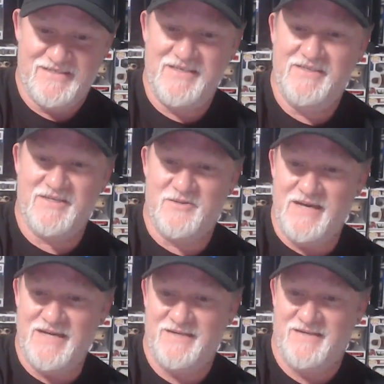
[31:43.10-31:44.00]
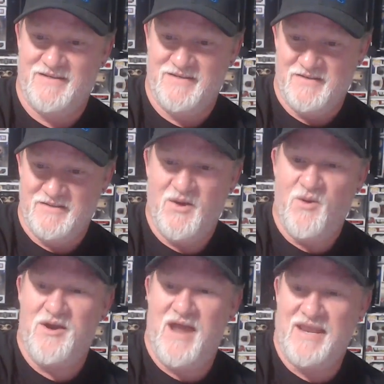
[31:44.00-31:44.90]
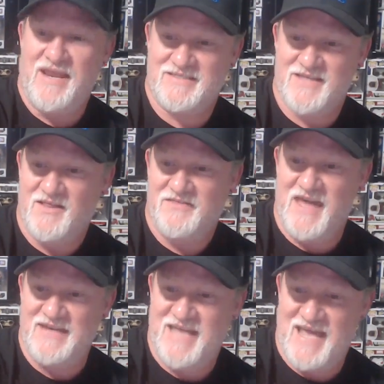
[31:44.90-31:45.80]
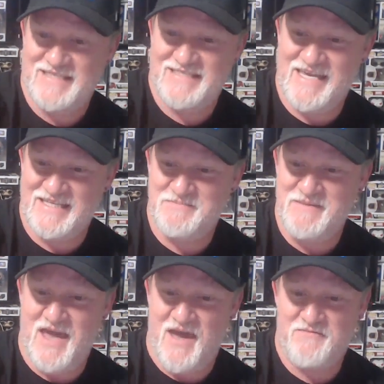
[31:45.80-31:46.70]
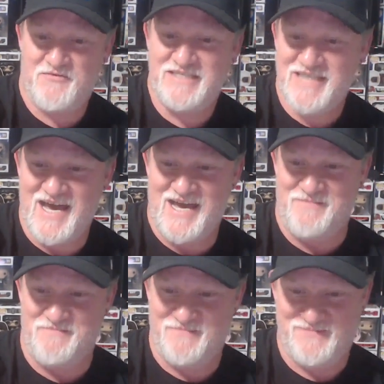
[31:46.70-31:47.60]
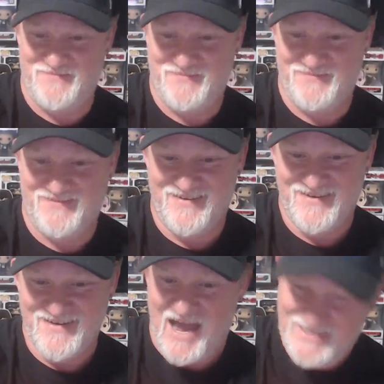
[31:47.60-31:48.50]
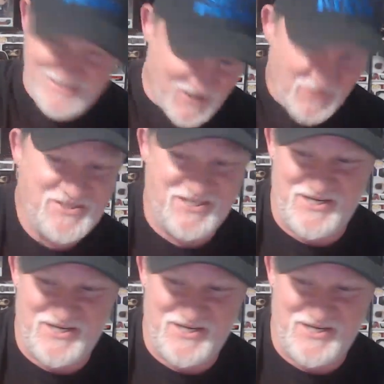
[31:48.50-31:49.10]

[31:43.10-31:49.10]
look, Gwen. The horror addicts. That dance gets me every time. I told